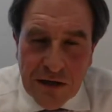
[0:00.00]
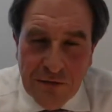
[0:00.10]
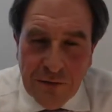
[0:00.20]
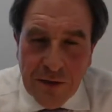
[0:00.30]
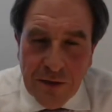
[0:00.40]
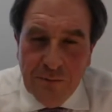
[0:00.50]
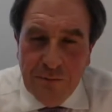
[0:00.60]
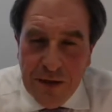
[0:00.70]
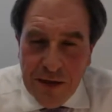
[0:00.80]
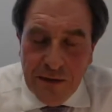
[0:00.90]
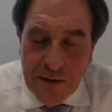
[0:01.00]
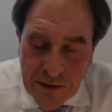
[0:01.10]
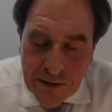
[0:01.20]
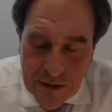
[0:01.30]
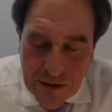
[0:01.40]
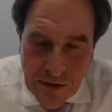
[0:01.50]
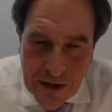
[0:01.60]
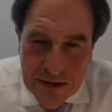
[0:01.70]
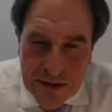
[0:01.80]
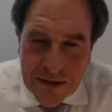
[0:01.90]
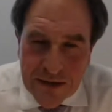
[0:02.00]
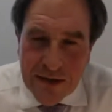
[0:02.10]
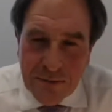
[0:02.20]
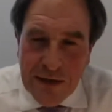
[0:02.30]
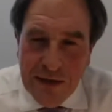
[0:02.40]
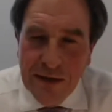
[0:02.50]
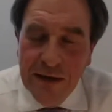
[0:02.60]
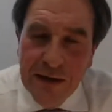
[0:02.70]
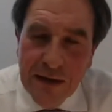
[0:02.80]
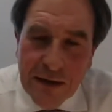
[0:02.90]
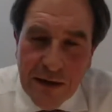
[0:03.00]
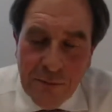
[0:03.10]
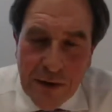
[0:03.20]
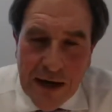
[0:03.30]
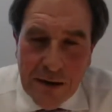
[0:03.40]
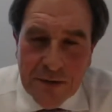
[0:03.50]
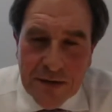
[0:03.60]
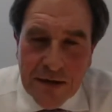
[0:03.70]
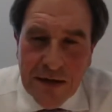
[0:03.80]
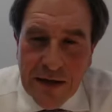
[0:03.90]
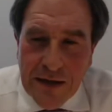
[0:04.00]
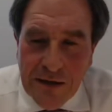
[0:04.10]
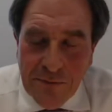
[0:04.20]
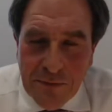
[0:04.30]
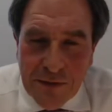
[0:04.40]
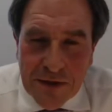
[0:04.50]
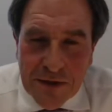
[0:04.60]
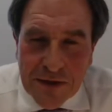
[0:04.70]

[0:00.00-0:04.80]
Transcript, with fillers: of the, the, the, the, crisis has been perhaps the, um,